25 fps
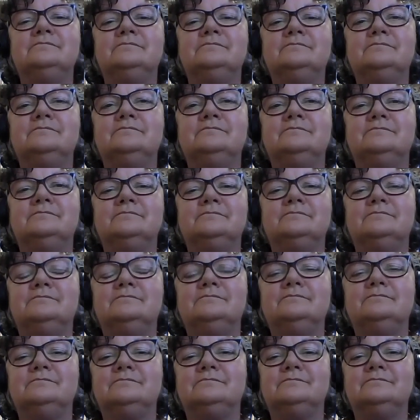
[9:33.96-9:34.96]

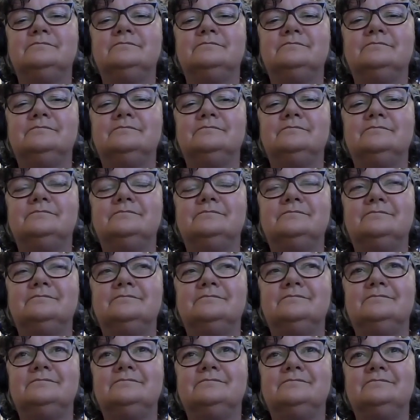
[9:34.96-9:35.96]

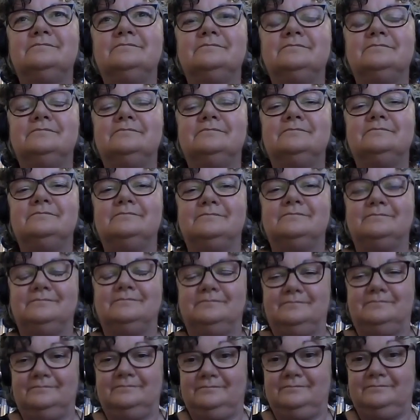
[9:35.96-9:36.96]

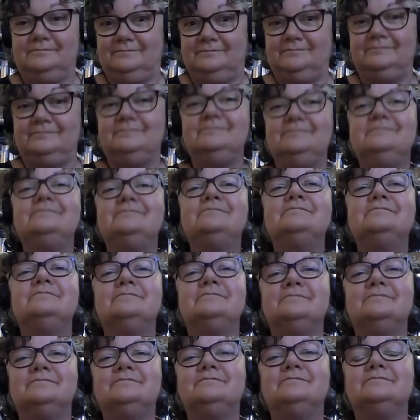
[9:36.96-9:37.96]

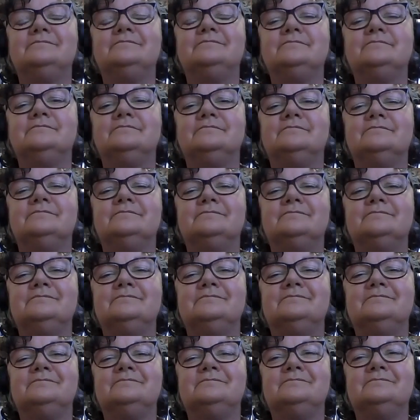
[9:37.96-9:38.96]

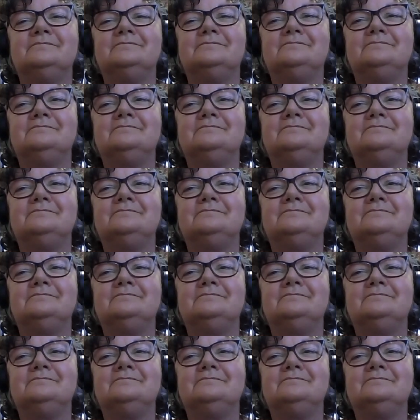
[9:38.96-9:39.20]
The person shown says nothing.